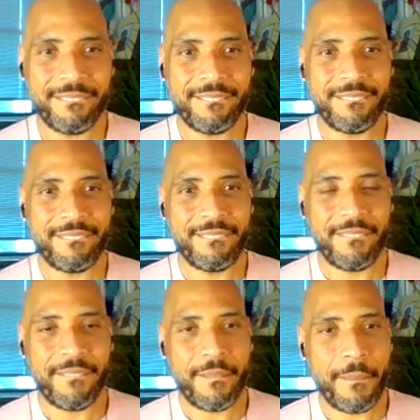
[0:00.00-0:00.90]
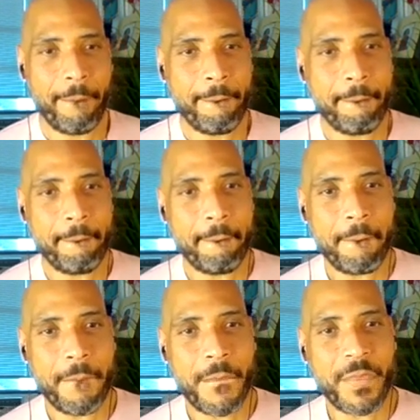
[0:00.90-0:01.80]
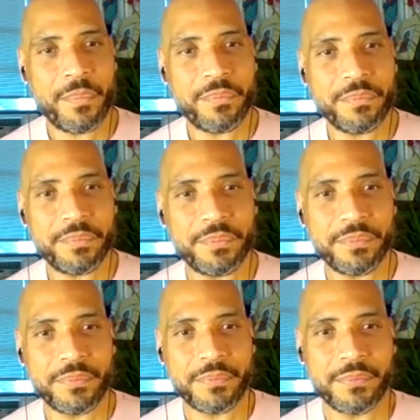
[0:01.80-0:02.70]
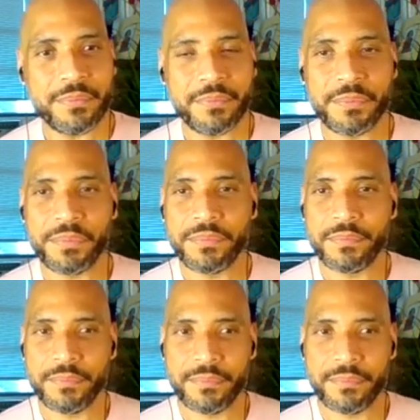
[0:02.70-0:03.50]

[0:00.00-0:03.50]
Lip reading: This person isn't speaking.